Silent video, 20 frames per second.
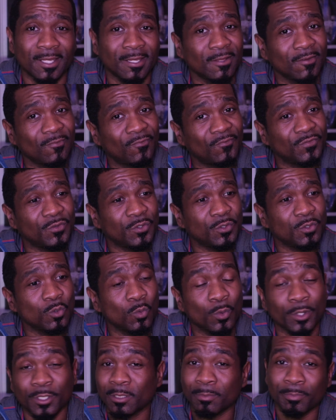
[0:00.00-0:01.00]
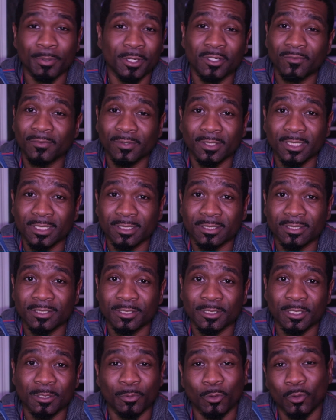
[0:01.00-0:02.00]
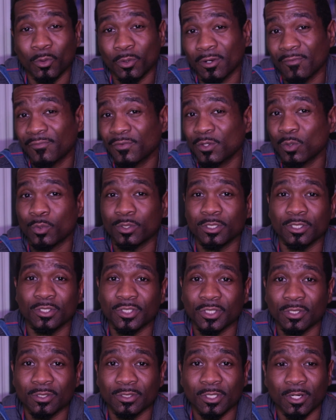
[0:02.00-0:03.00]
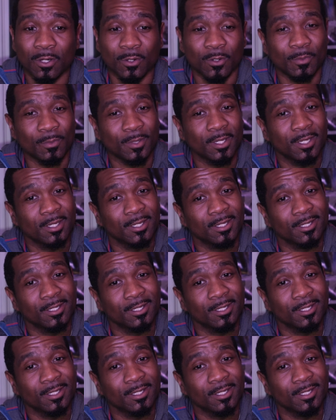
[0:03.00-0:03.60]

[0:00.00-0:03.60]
if you want a better relationship, or if you want a church home,